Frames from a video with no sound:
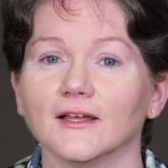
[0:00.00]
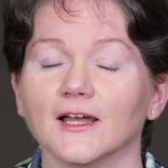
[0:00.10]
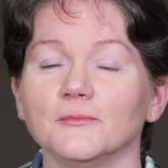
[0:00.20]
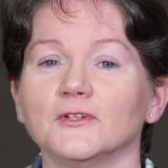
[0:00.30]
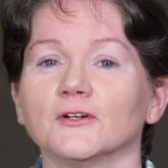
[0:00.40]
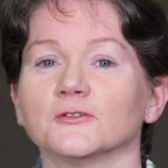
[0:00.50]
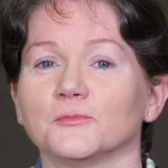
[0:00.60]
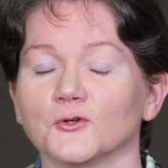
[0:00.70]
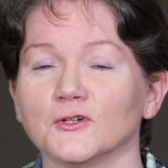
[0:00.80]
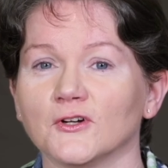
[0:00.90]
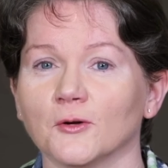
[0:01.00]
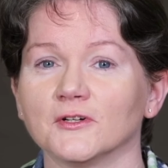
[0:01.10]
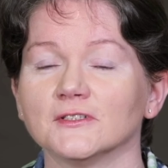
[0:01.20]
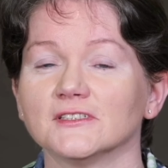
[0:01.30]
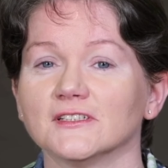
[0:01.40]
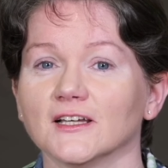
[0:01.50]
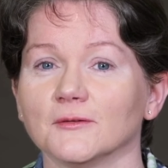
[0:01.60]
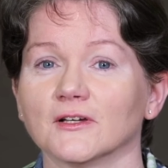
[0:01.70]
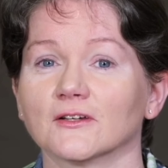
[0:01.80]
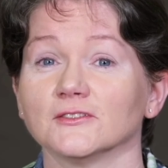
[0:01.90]
I'm Dr. Brona Roberts.
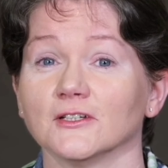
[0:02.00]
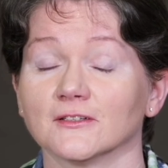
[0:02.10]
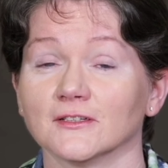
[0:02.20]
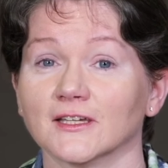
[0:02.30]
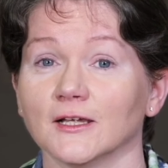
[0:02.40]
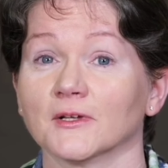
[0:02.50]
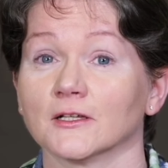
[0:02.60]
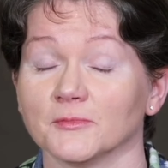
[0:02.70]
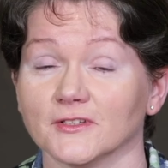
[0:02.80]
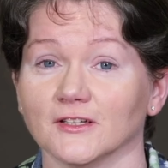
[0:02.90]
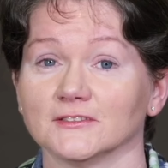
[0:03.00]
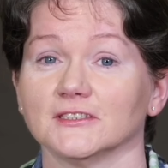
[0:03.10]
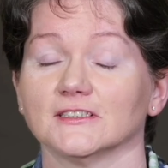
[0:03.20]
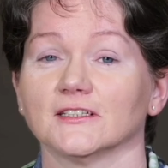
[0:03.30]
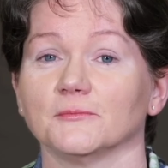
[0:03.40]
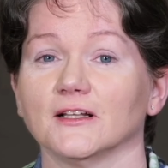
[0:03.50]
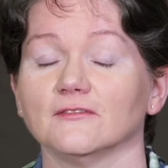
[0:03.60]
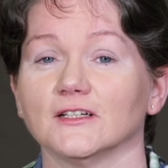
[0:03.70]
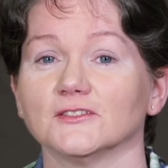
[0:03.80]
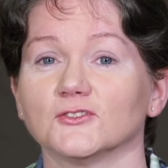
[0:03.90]
I'm a consultant chemical pathologist in the
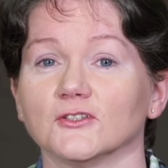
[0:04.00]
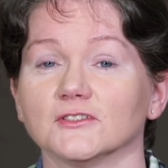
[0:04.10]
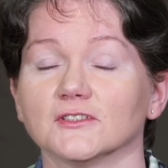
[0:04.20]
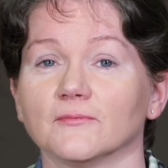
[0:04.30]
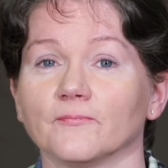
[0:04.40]
Belfast Trust.